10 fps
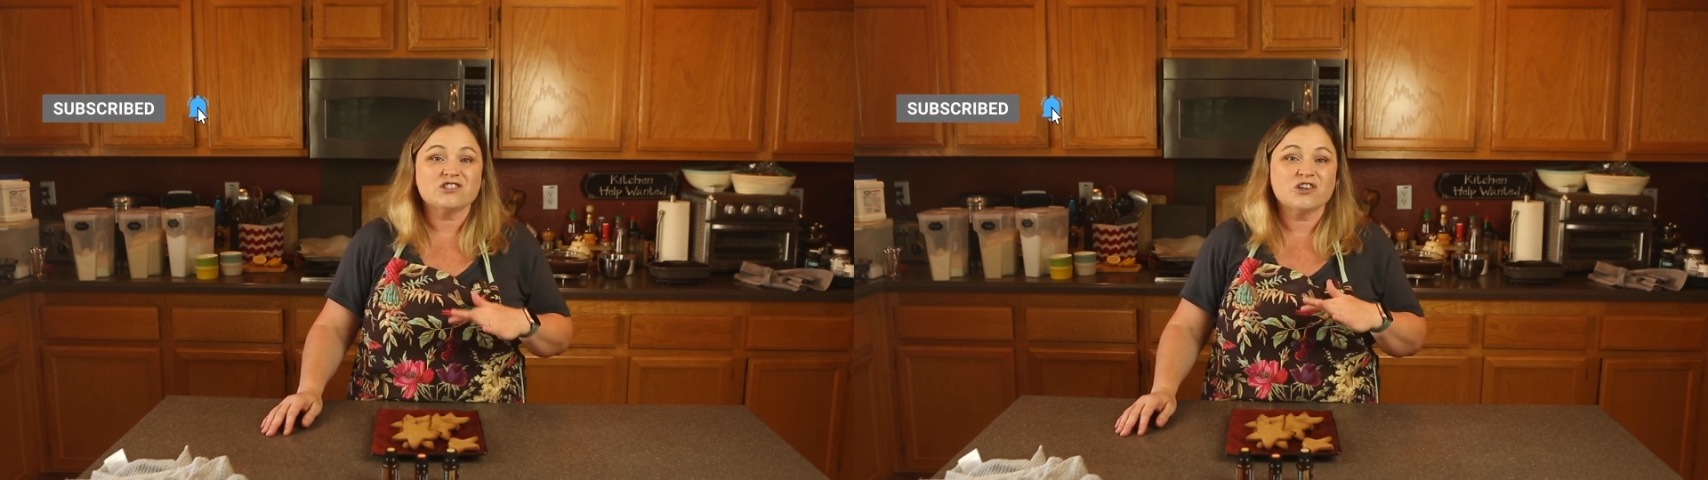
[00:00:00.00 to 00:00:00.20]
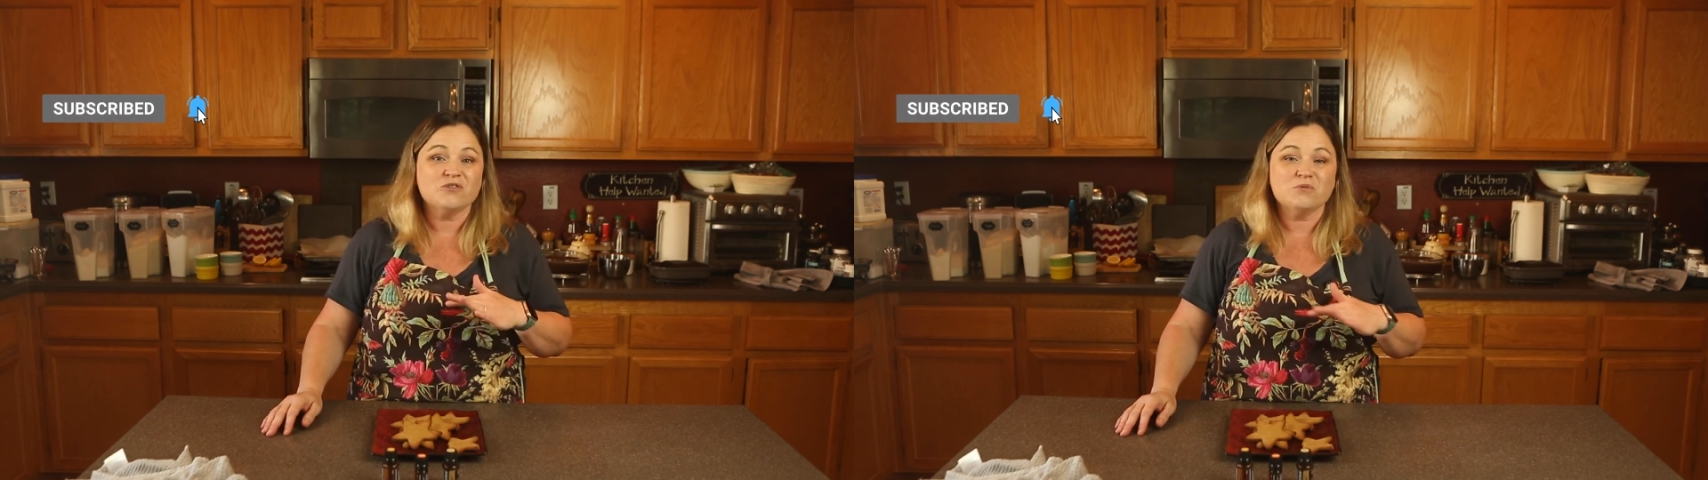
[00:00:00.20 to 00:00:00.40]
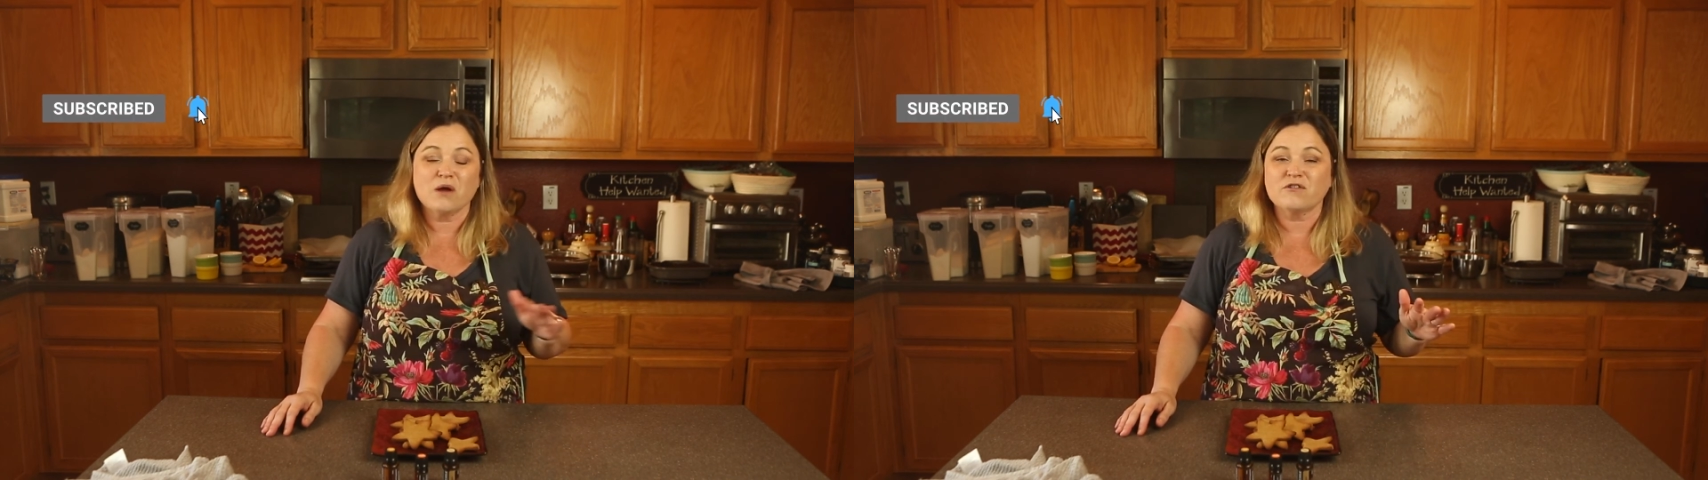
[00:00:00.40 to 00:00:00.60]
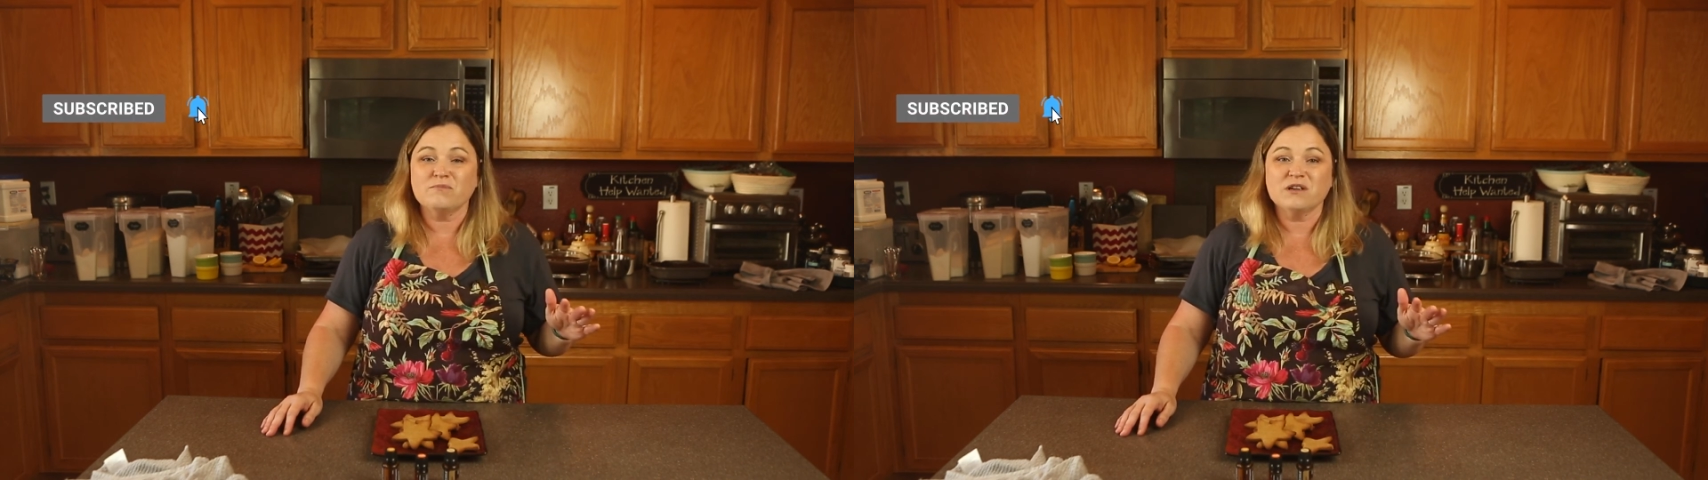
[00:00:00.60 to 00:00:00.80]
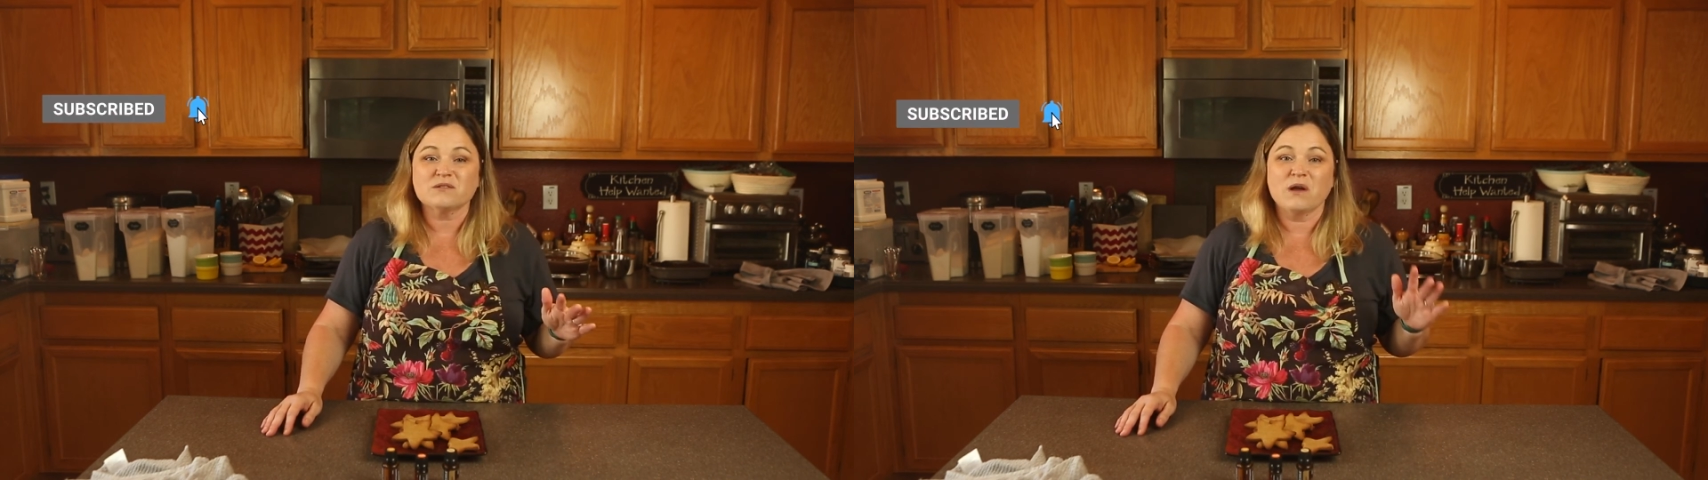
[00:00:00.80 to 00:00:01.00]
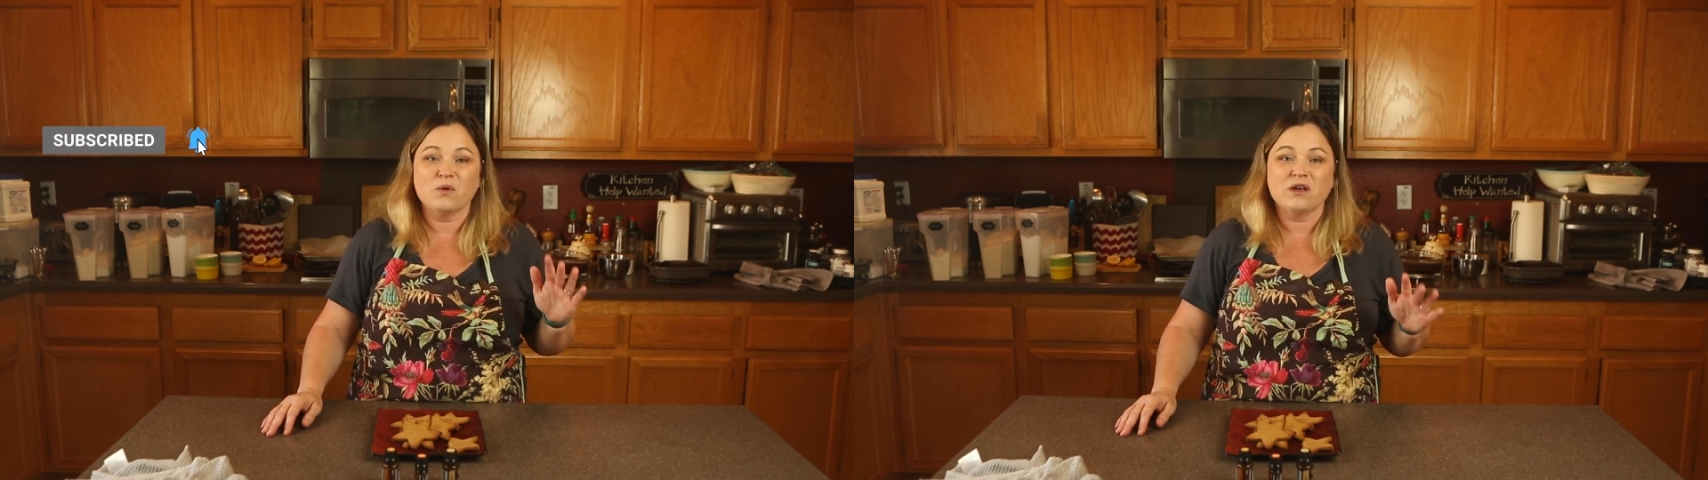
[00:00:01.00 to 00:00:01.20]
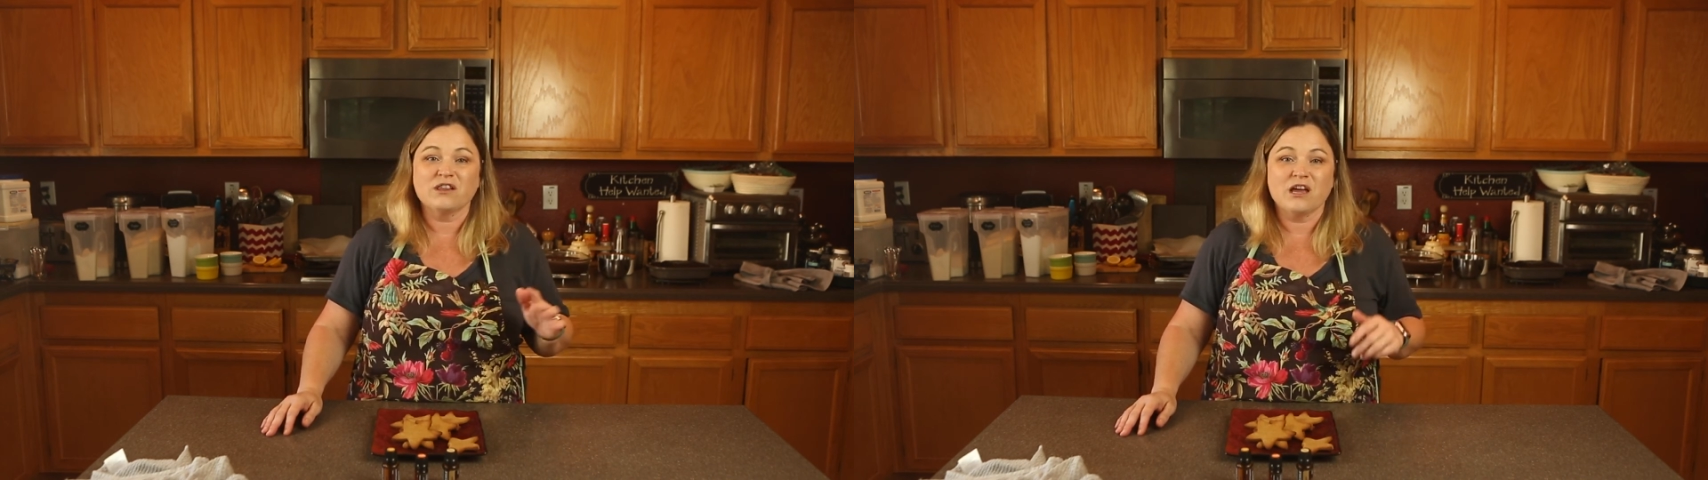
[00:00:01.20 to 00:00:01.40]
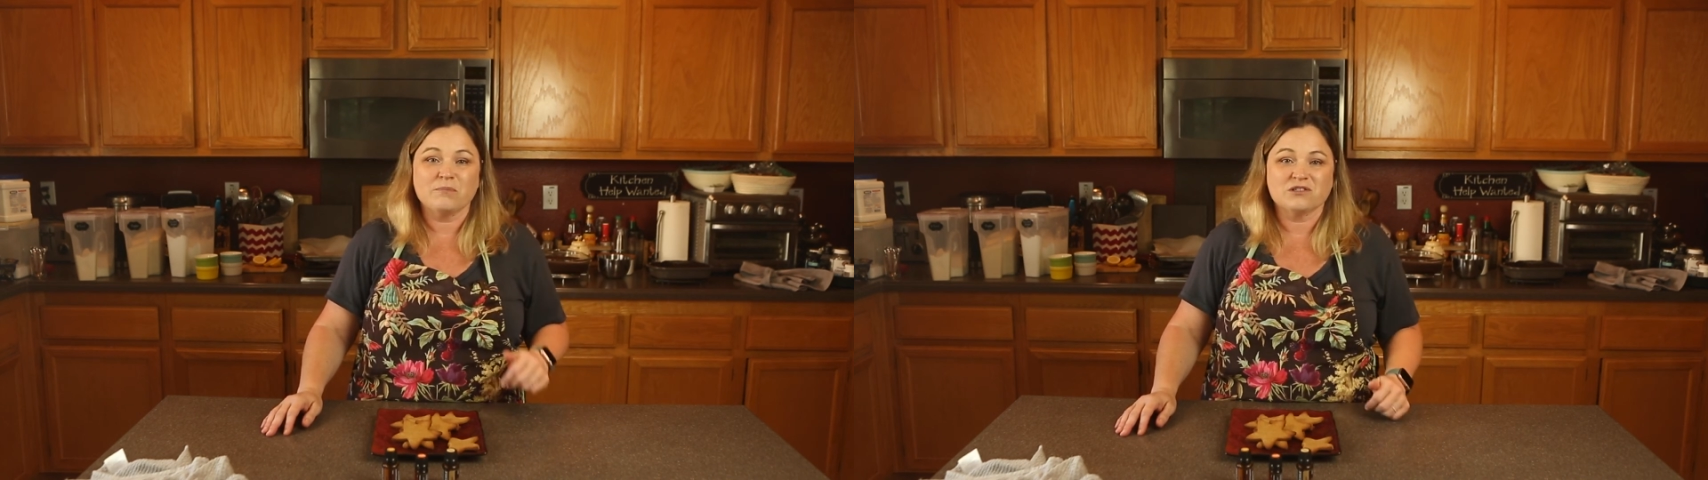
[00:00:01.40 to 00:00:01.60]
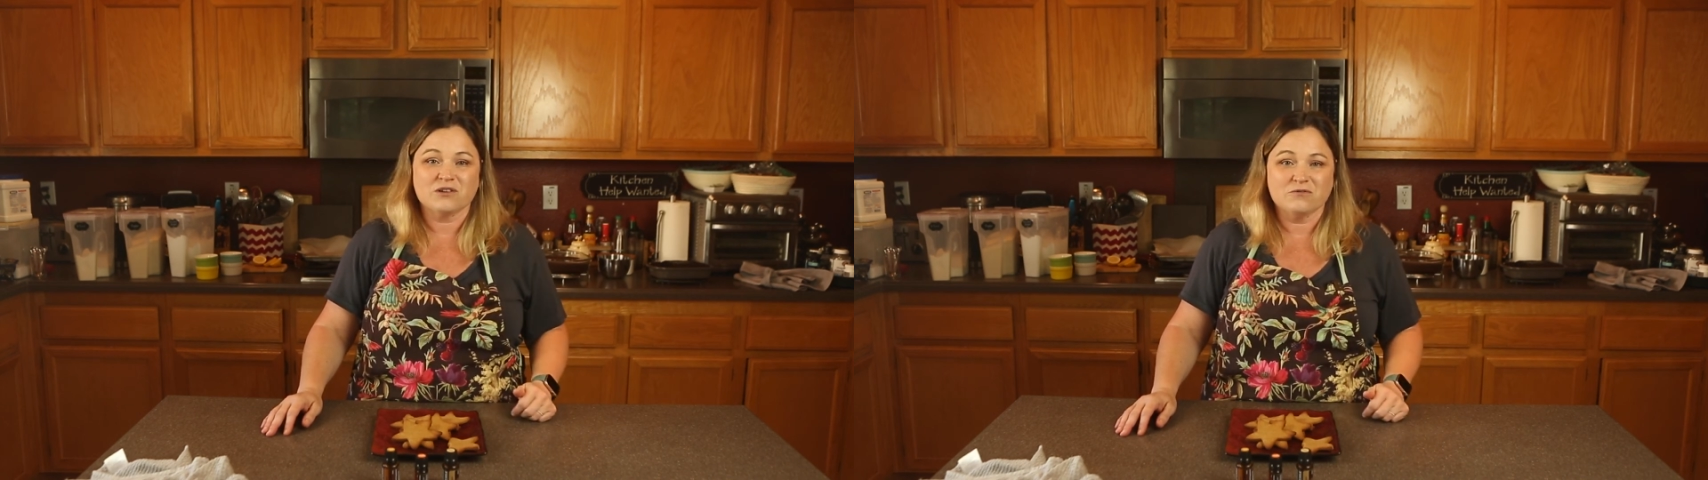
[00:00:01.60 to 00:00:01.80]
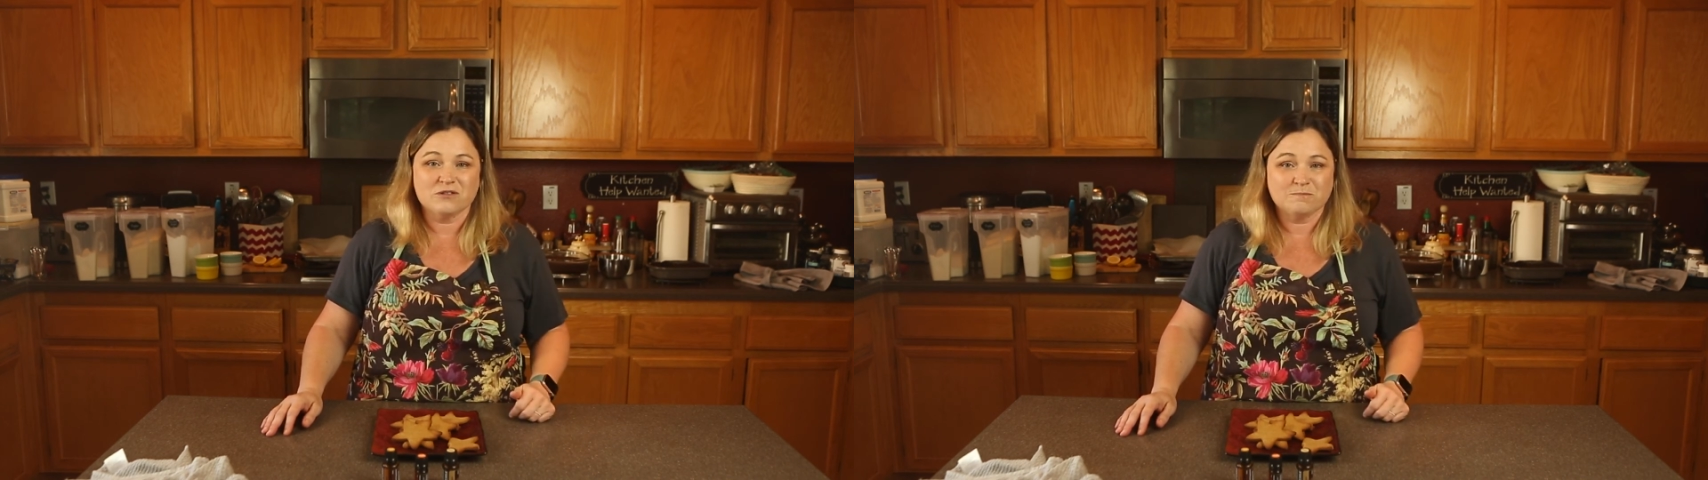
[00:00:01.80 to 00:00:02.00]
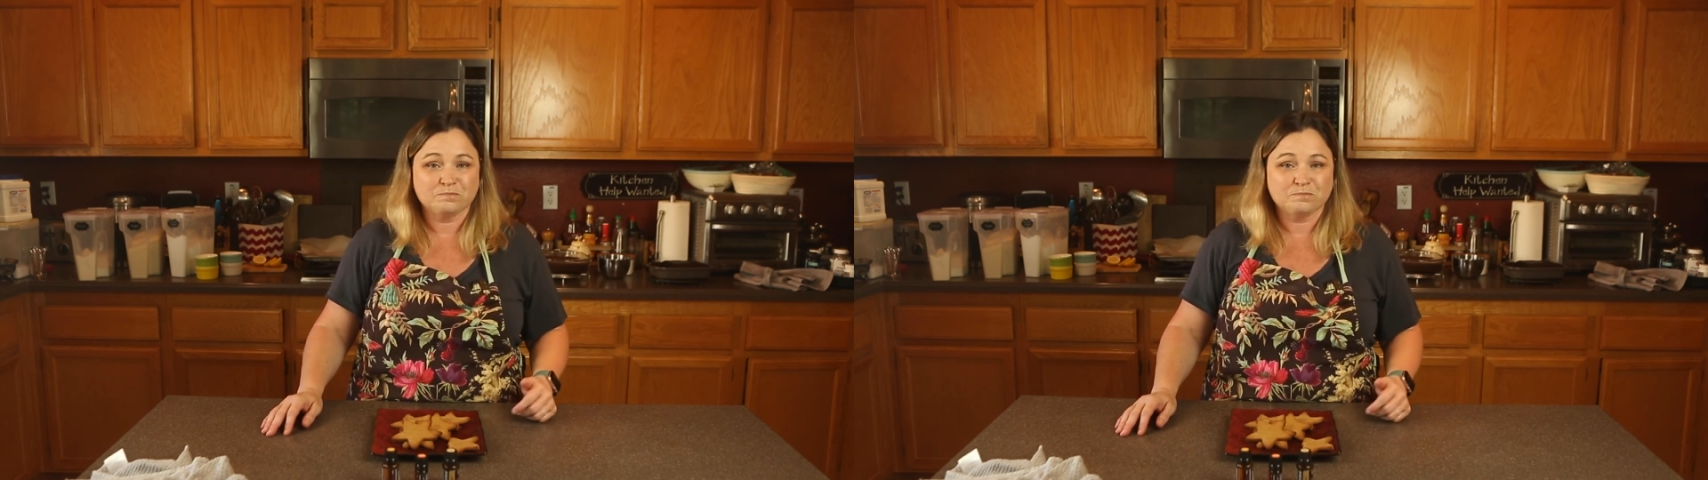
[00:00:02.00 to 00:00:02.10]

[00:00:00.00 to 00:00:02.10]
so you never miss my weekly episodes,